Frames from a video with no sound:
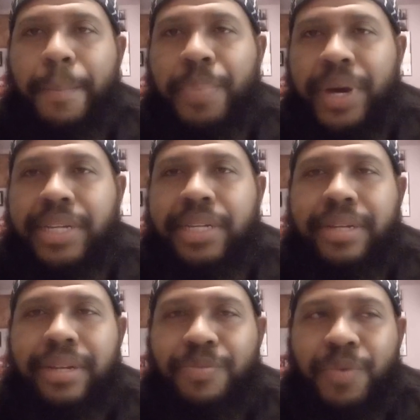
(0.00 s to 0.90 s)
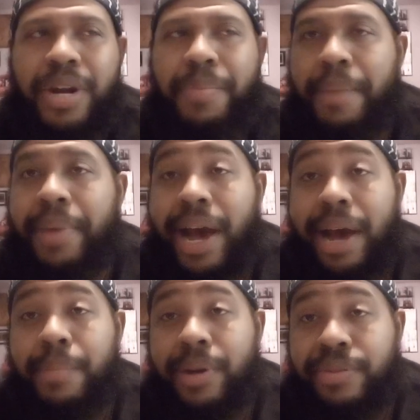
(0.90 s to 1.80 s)
but the running back
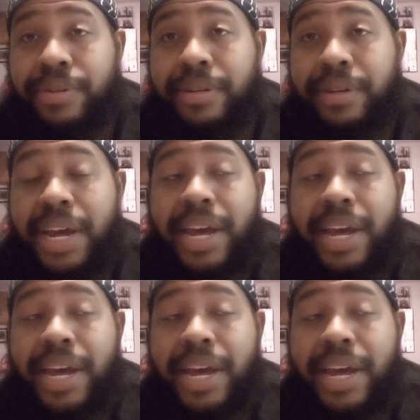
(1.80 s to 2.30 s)
behind Mostert,